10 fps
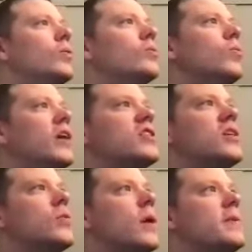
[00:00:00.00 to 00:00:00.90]

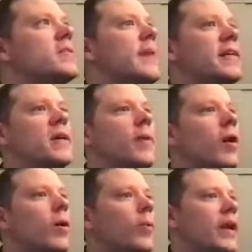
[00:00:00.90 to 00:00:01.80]
watching women's
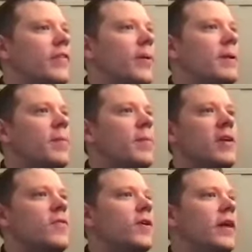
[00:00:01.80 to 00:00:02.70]
basketball whenever people
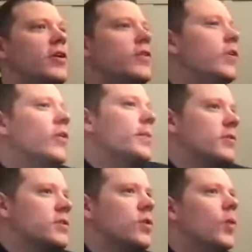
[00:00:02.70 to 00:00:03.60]
make you feel like you're the only
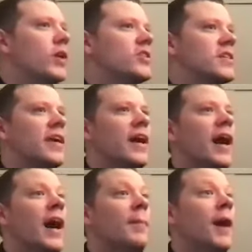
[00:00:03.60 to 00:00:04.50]
person who watches it.
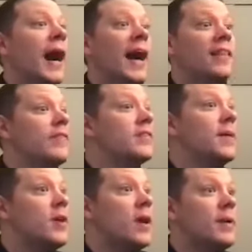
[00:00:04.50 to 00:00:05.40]
I love
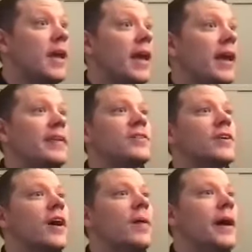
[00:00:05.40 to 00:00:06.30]
the WNBA. I
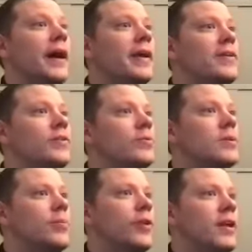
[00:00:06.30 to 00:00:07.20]
just got my new
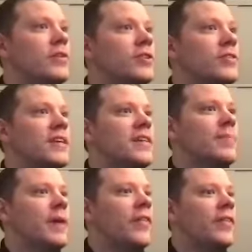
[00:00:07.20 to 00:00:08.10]
Sabrina jersey in the
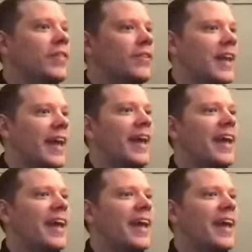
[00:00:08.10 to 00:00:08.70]
mail the other day.